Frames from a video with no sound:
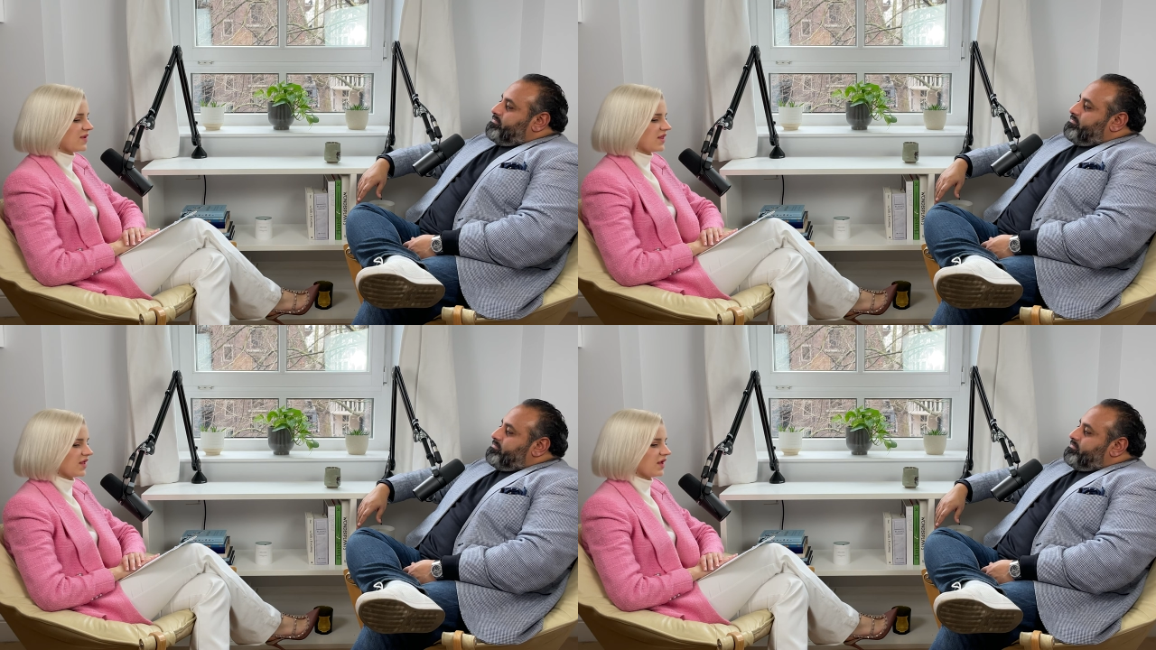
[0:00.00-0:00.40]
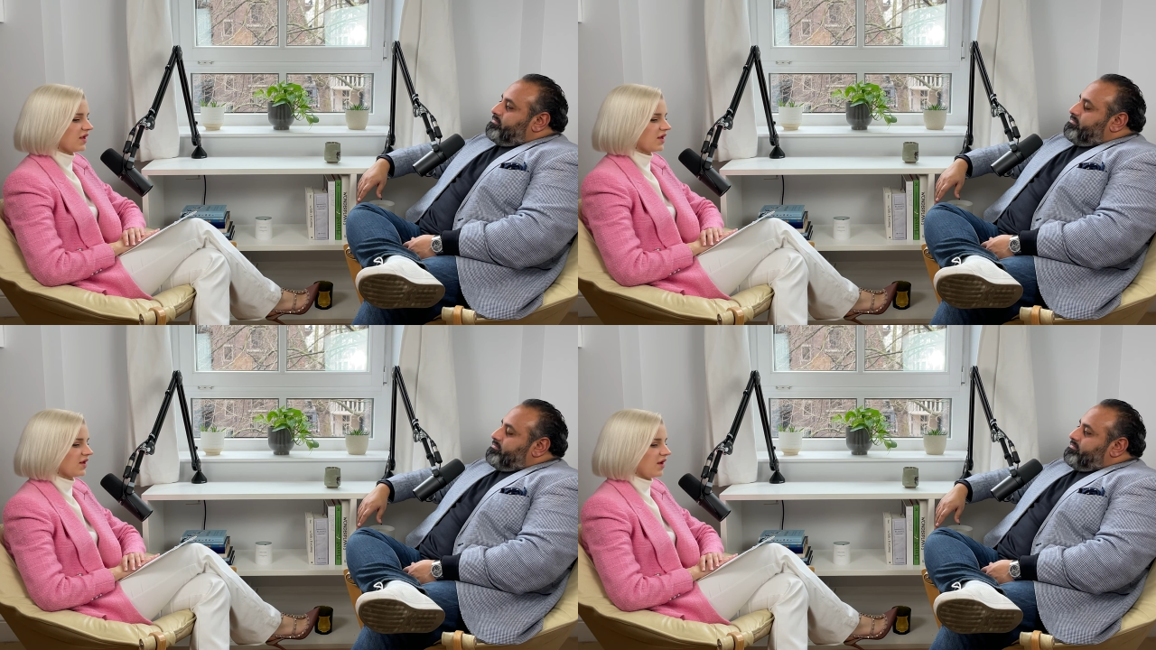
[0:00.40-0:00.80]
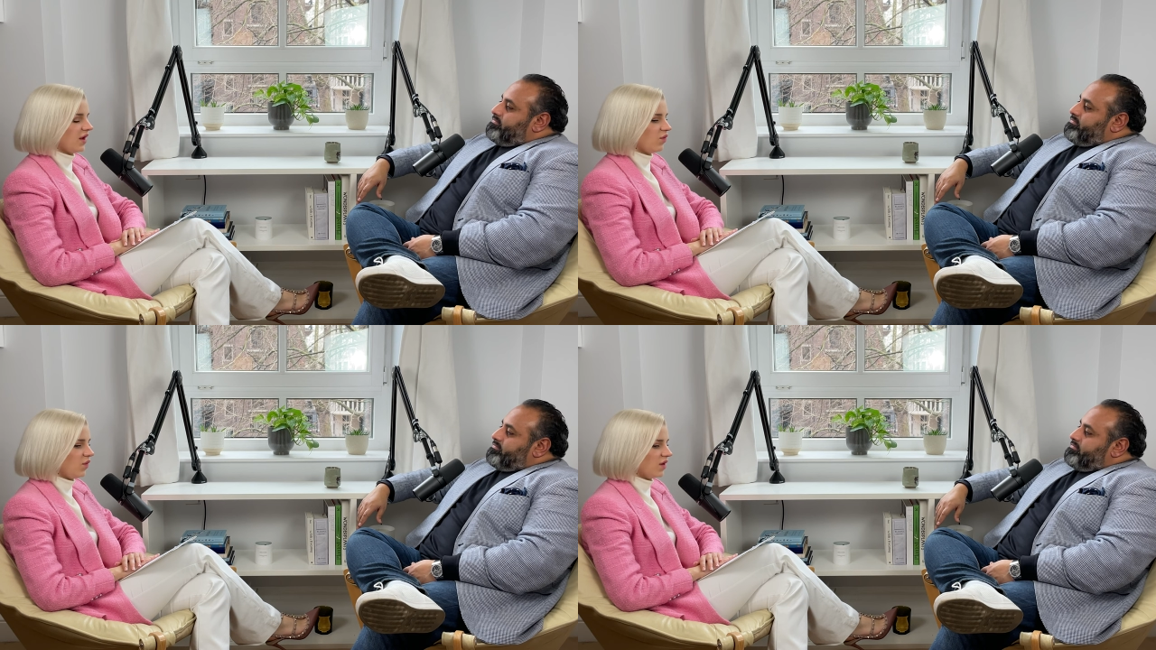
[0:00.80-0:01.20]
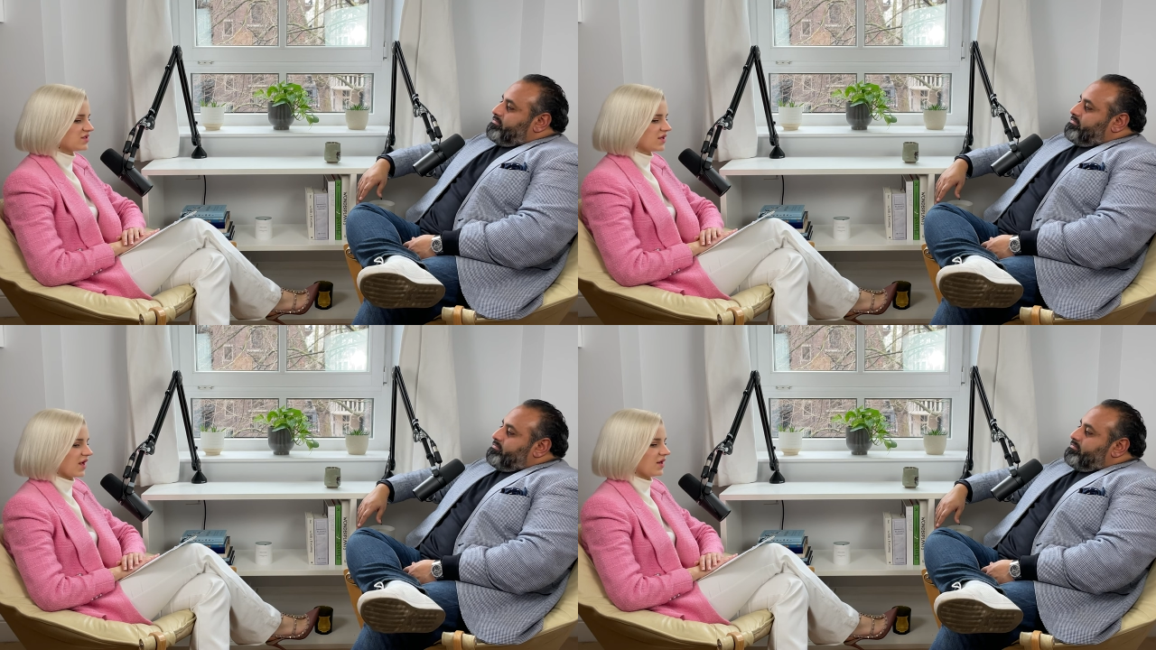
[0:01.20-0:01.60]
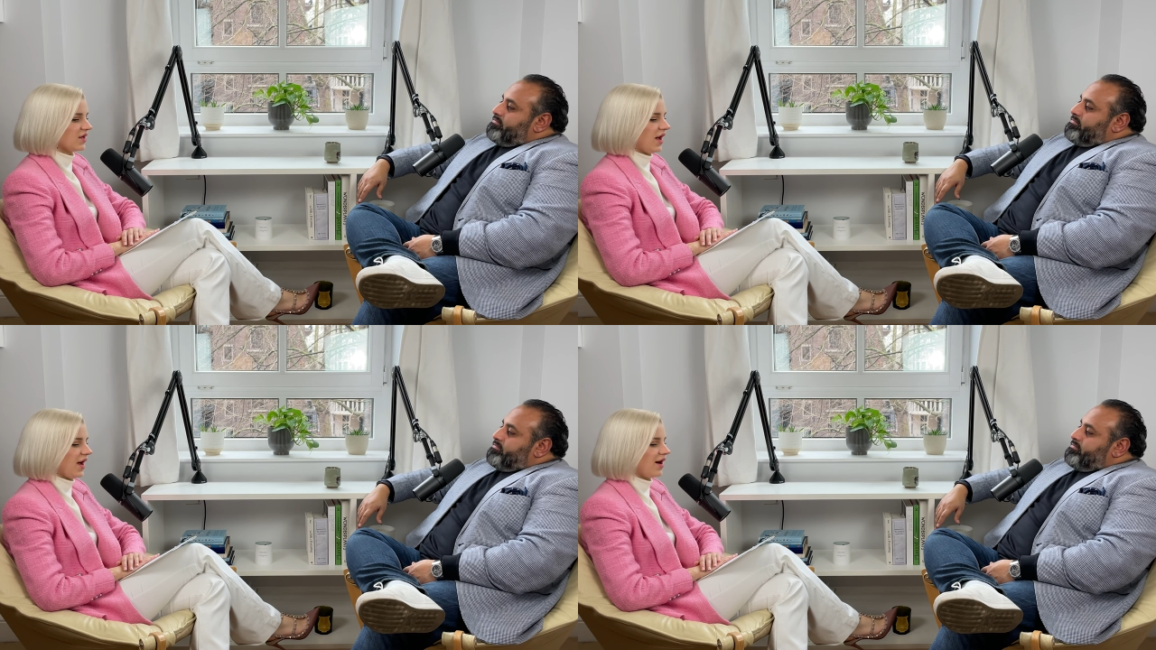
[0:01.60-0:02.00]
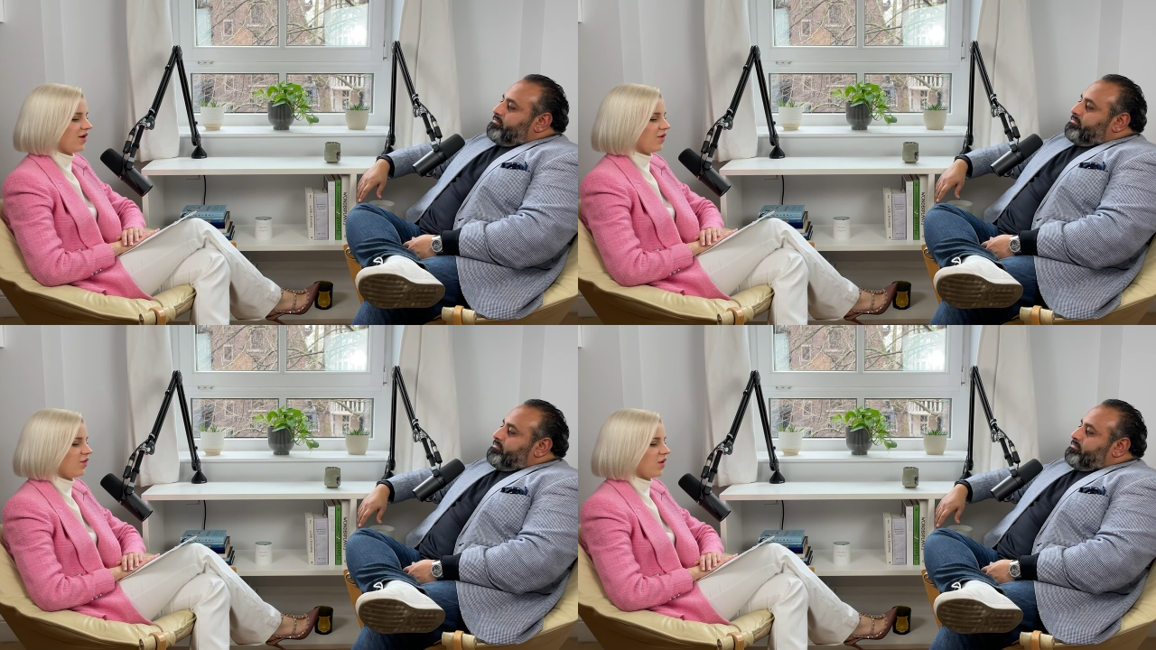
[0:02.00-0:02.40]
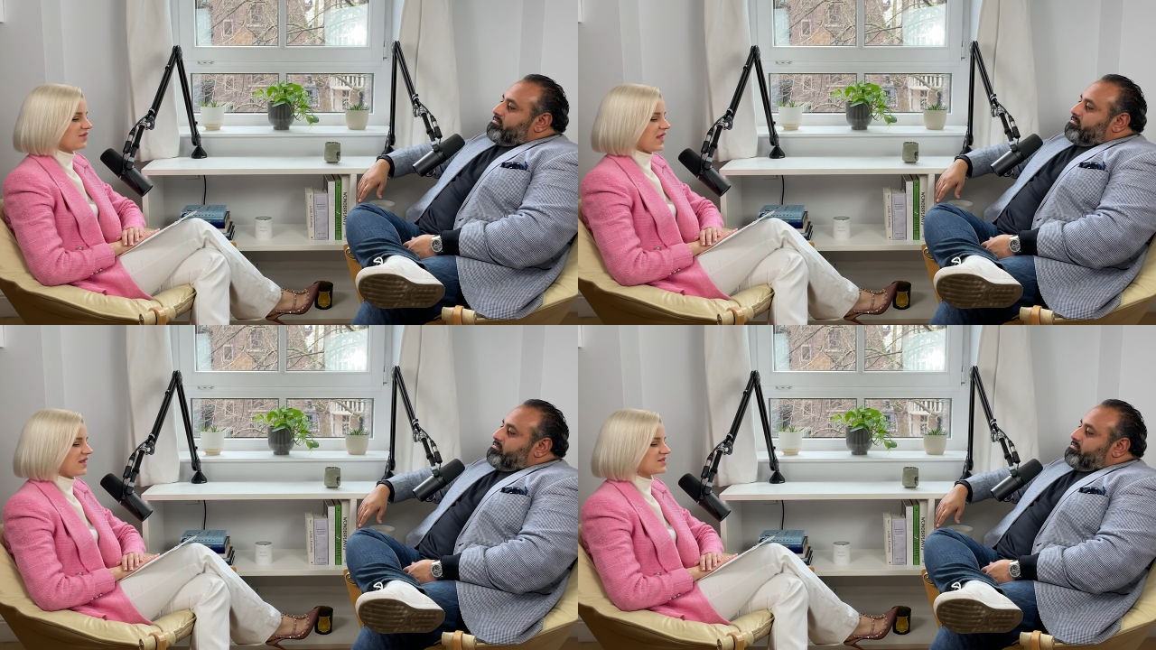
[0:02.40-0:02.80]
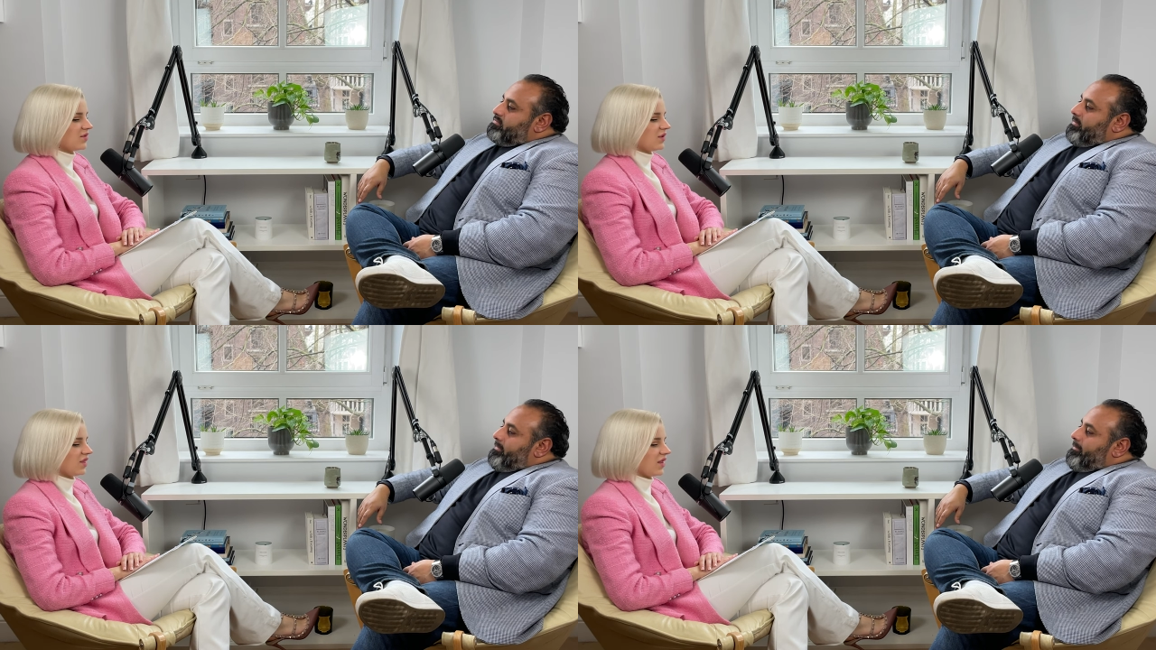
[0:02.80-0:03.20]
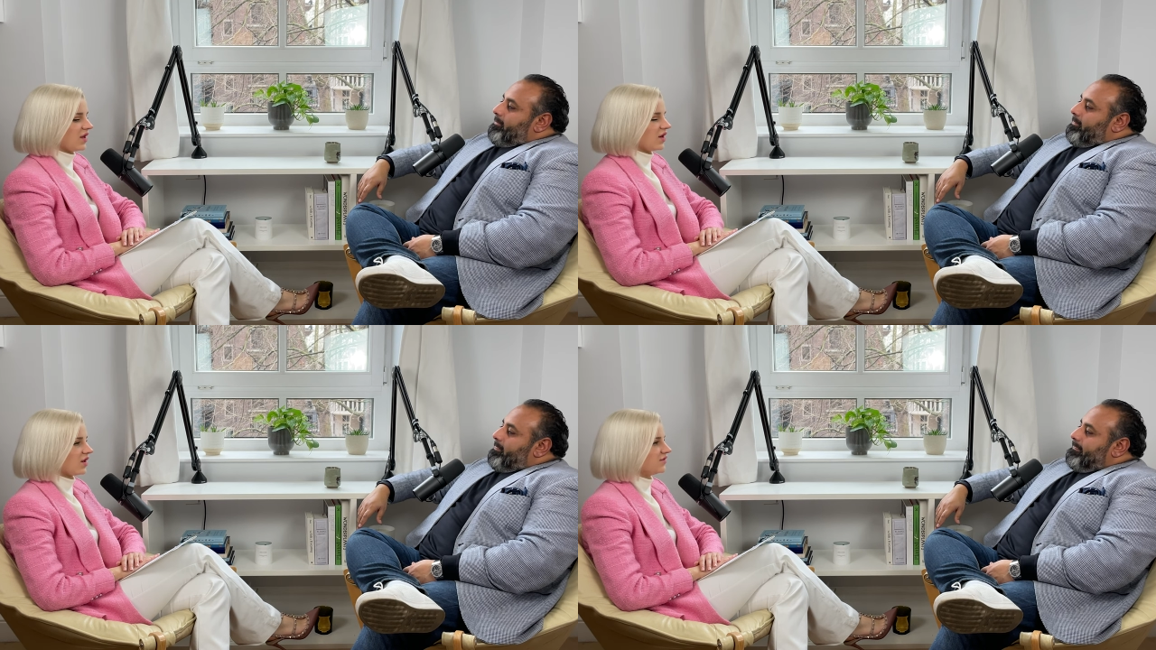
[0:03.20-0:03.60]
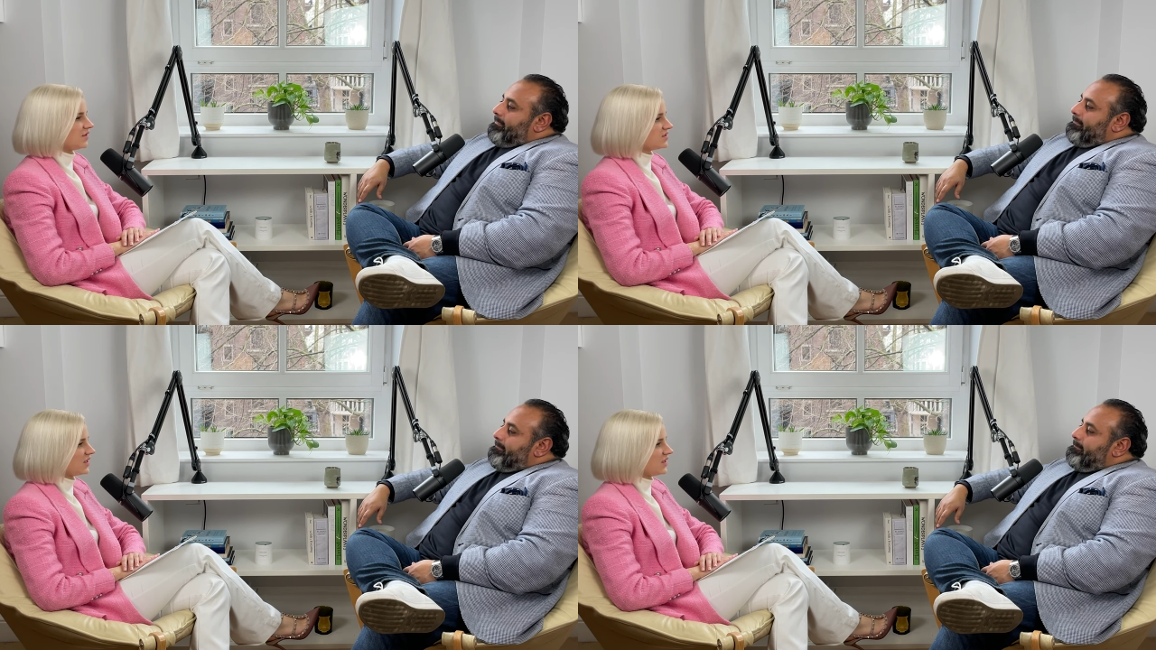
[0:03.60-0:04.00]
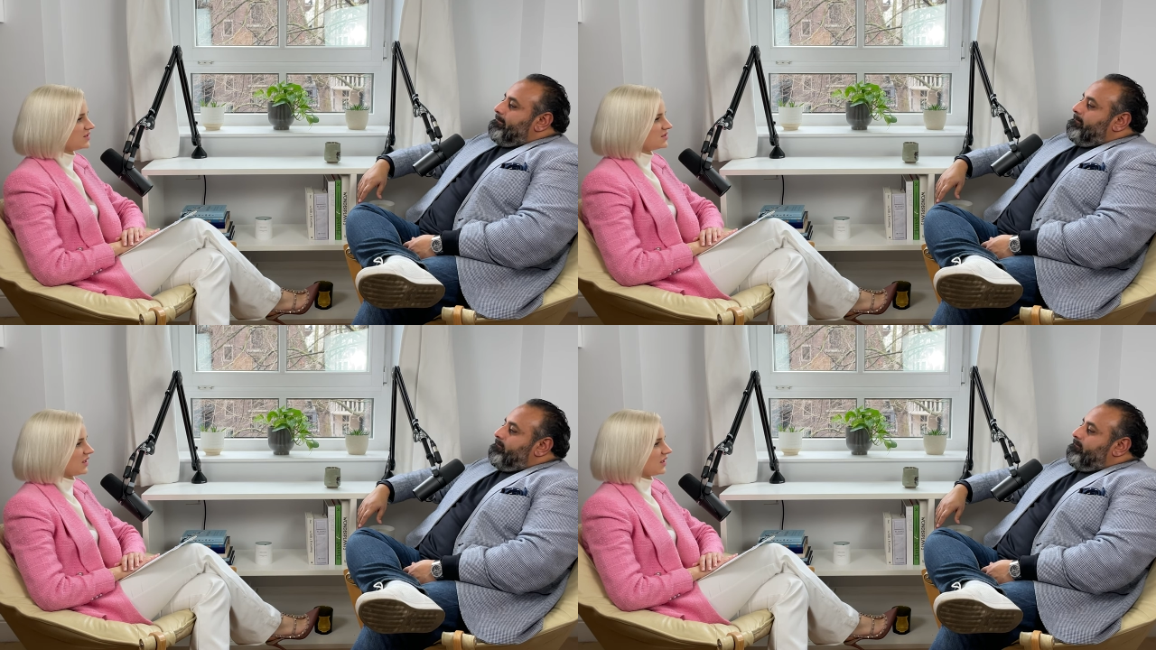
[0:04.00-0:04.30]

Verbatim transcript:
Speaker 1: me think once again how things that we think are adversities